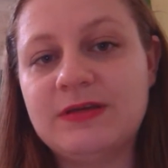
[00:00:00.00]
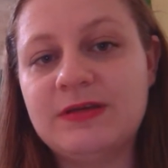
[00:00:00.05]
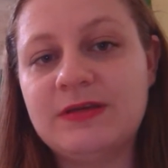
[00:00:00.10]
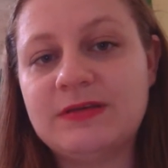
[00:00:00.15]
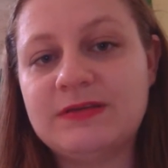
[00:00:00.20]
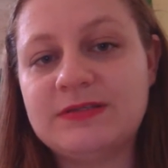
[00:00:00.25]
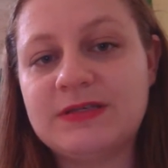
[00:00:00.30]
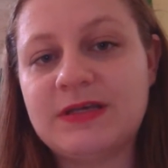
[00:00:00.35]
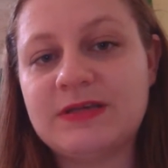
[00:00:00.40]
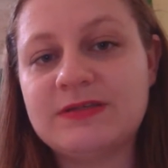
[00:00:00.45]

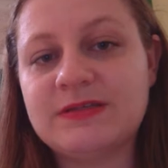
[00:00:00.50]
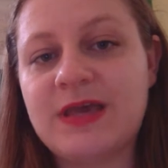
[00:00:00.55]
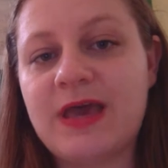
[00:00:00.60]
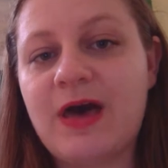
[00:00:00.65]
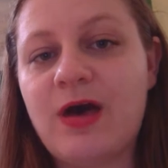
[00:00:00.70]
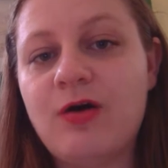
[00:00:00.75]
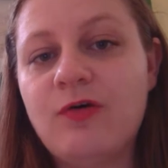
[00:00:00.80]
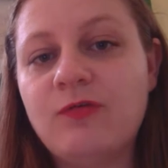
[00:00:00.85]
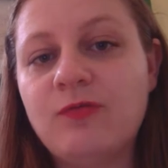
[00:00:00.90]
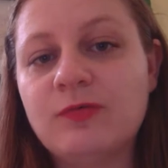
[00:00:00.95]
it says,
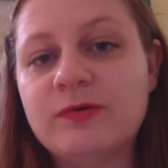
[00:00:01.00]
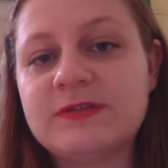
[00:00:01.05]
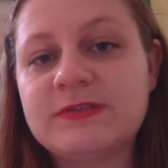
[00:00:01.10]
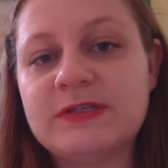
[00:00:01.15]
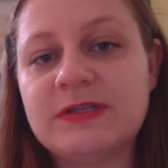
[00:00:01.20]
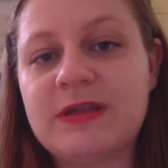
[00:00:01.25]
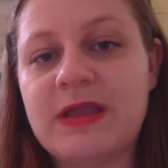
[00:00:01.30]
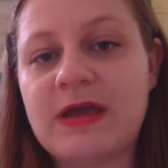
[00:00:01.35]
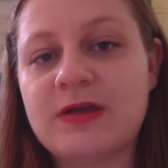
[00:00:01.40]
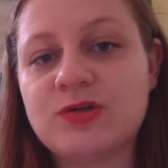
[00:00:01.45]
Health was
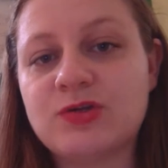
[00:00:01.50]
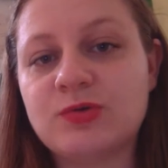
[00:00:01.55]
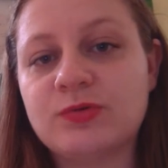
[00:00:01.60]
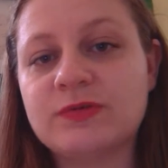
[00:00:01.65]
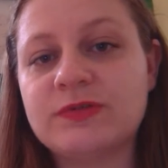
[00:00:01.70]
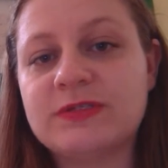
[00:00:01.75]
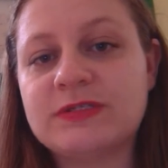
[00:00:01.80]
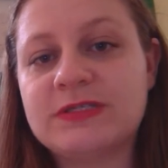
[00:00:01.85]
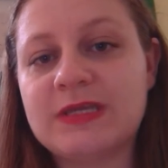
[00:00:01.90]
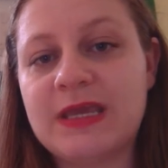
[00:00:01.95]
the natural
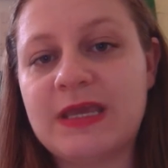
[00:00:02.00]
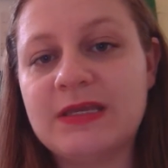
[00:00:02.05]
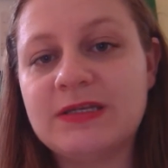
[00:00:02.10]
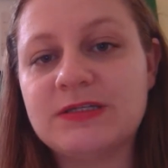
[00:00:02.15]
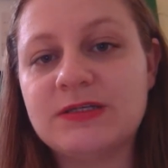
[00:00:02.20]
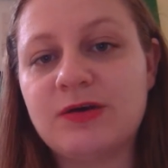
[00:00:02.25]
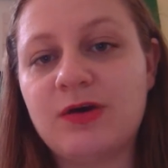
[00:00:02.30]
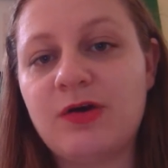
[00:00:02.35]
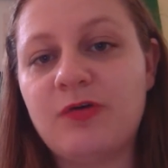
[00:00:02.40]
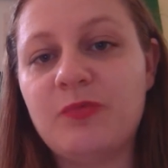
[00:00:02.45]

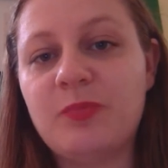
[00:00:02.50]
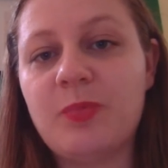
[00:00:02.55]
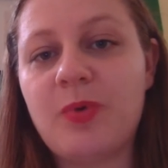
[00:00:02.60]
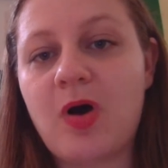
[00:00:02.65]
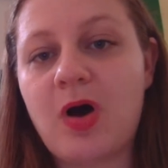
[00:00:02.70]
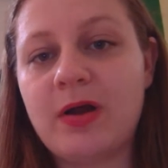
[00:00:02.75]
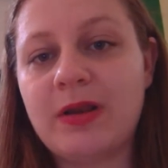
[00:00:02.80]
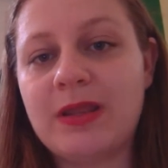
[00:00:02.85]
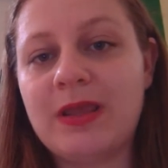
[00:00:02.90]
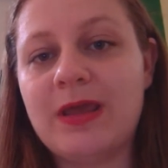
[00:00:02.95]
state of
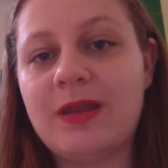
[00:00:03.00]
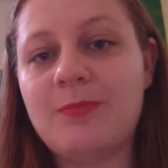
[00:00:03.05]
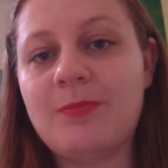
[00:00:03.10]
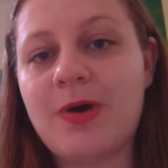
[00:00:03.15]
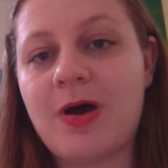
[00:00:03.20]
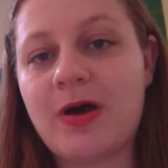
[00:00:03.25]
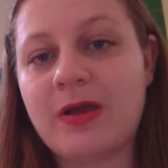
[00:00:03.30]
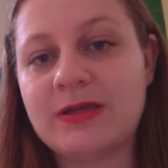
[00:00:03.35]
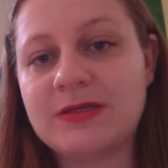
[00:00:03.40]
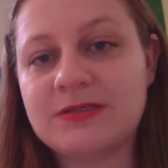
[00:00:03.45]
body and
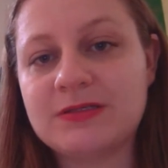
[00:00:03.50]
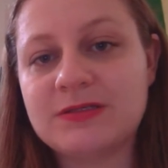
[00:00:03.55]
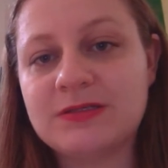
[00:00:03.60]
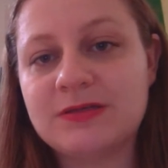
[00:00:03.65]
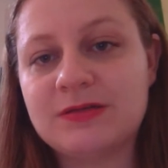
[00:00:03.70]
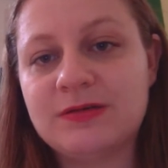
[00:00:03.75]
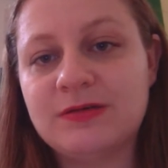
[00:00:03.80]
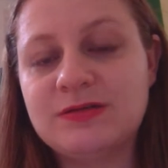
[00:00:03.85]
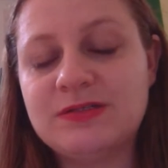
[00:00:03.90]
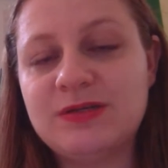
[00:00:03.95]
mind,
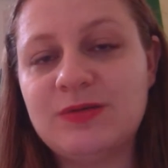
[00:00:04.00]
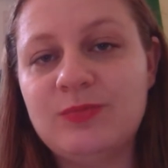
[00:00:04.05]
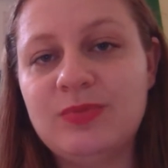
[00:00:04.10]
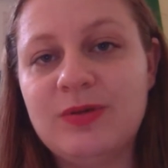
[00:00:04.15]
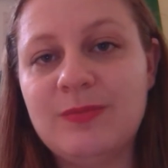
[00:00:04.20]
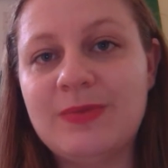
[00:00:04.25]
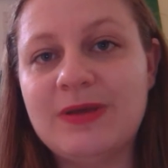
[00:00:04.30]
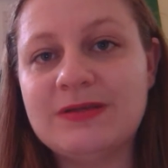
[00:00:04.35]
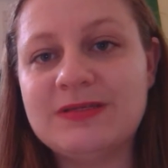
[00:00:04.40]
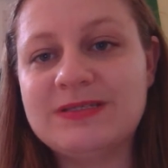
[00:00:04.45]
to
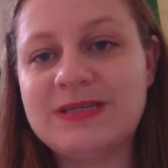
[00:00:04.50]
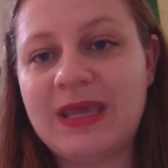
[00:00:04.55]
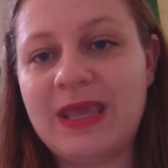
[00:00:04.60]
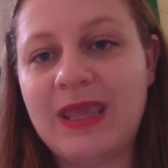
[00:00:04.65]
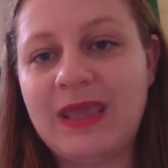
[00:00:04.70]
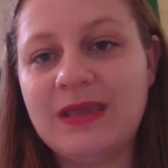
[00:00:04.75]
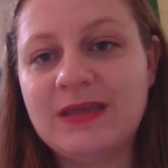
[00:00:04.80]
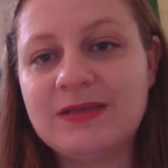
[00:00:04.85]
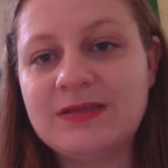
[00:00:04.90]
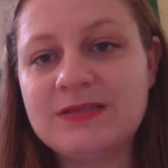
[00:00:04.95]
be
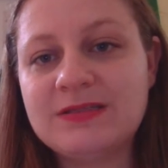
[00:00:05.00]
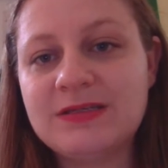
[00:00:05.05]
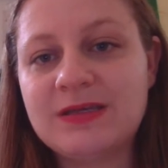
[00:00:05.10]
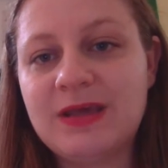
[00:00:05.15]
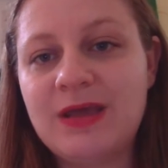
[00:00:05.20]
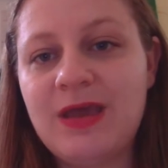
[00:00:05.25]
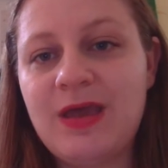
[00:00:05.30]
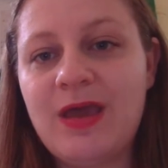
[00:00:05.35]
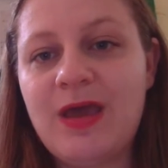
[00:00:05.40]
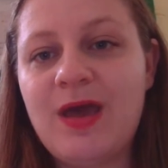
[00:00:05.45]
maintained
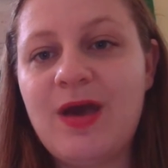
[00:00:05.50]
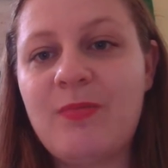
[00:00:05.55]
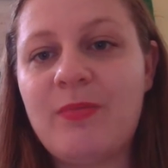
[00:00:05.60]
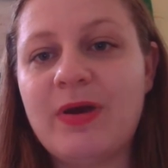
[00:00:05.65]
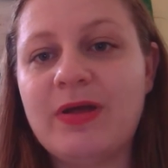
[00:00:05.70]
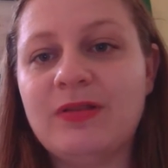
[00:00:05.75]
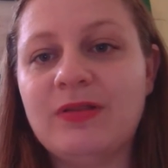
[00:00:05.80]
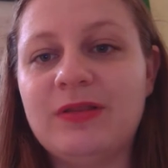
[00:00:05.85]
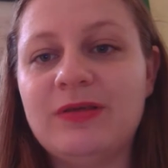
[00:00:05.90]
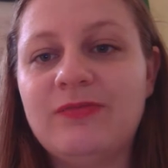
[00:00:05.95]

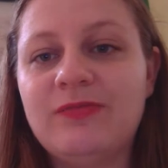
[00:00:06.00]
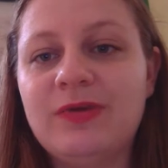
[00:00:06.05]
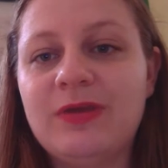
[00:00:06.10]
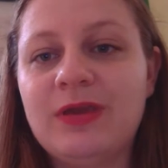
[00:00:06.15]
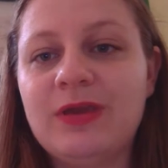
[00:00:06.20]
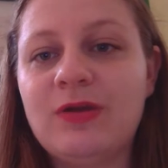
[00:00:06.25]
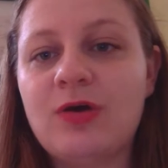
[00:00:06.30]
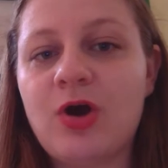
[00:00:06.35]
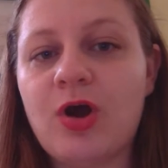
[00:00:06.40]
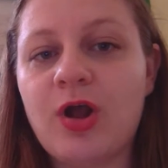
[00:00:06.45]
by
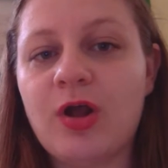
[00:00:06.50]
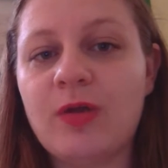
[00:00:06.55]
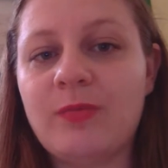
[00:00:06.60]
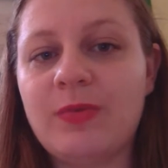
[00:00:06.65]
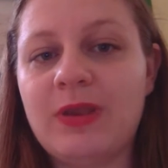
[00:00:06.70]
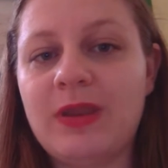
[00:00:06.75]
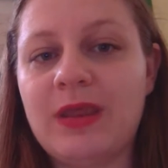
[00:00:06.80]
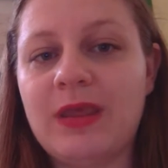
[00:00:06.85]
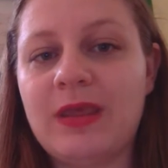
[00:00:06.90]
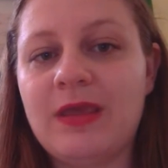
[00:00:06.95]
living in
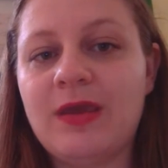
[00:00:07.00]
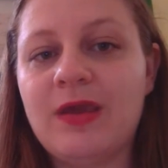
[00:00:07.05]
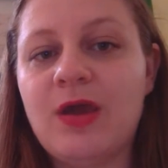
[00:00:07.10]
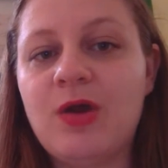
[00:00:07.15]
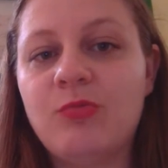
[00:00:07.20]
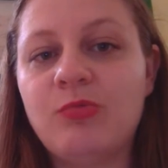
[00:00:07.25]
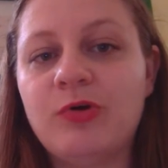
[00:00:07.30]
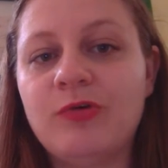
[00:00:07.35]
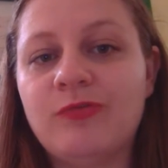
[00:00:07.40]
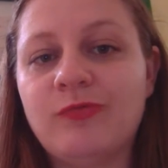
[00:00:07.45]
harmony
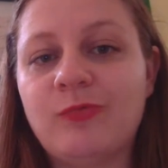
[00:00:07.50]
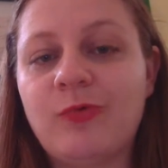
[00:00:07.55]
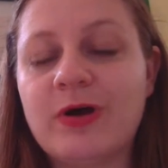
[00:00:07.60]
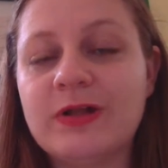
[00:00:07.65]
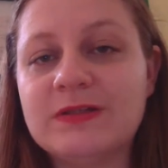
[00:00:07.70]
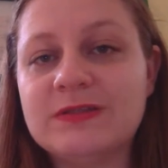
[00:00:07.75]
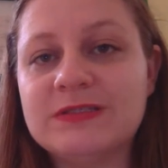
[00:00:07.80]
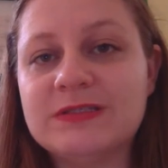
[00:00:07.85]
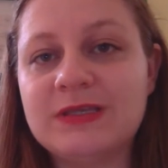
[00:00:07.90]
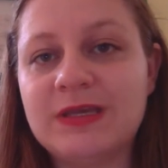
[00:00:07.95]
with
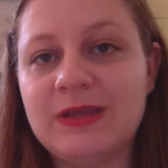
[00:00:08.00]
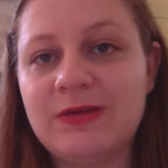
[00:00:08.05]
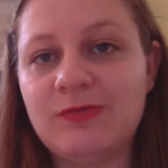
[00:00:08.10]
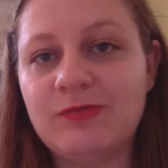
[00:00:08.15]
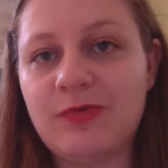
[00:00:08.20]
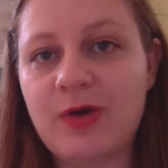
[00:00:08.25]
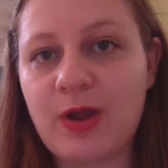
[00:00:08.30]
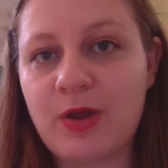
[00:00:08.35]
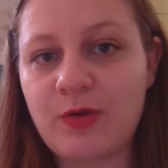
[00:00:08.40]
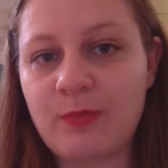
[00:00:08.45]
one's
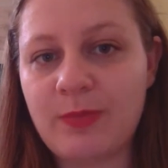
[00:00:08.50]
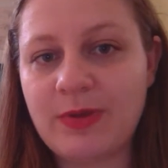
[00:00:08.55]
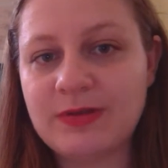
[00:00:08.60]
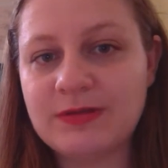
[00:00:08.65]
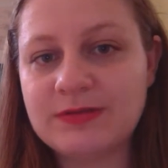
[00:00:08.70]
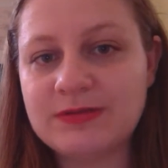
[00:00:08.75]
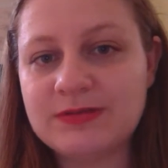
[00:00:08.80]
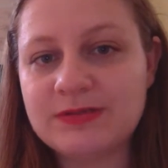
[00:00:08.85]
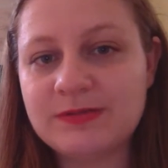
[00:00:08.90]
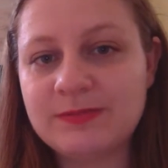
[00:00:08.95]

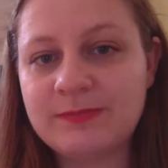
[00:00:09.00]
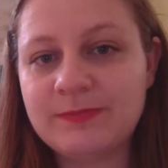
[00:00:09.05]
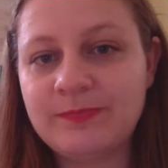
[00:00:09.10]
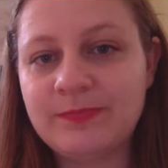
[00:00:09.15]
environment.